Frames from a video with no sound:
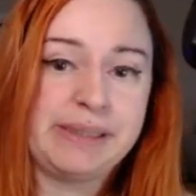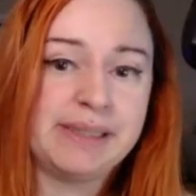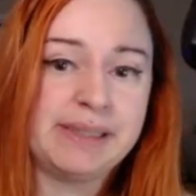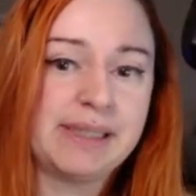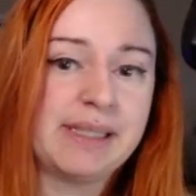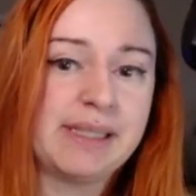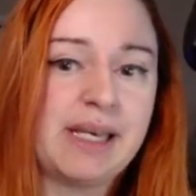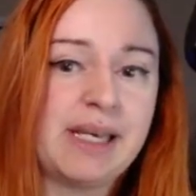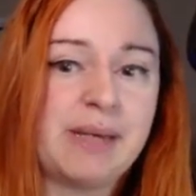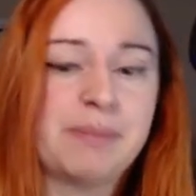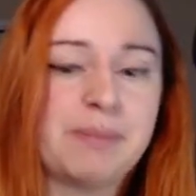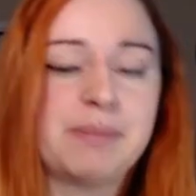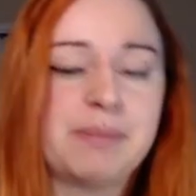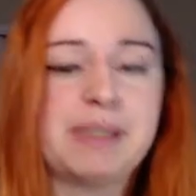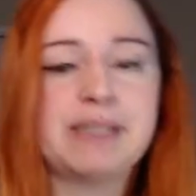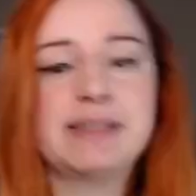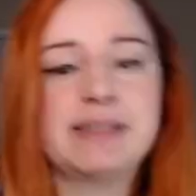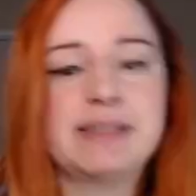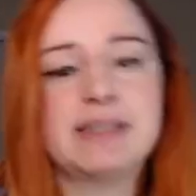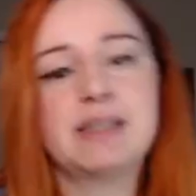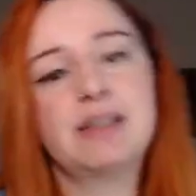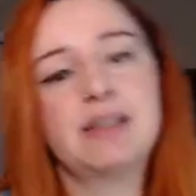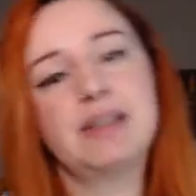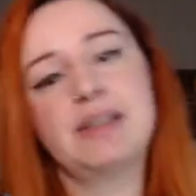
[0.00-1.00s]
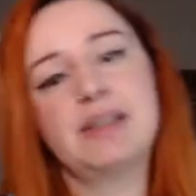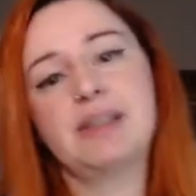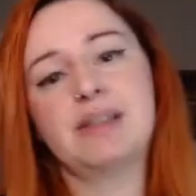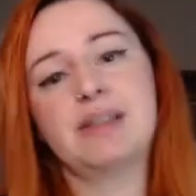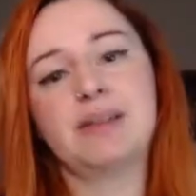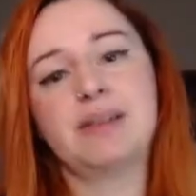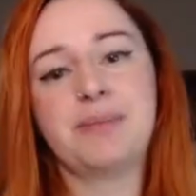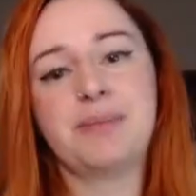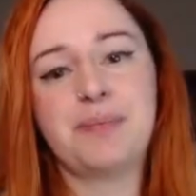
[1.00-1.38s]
the game basically.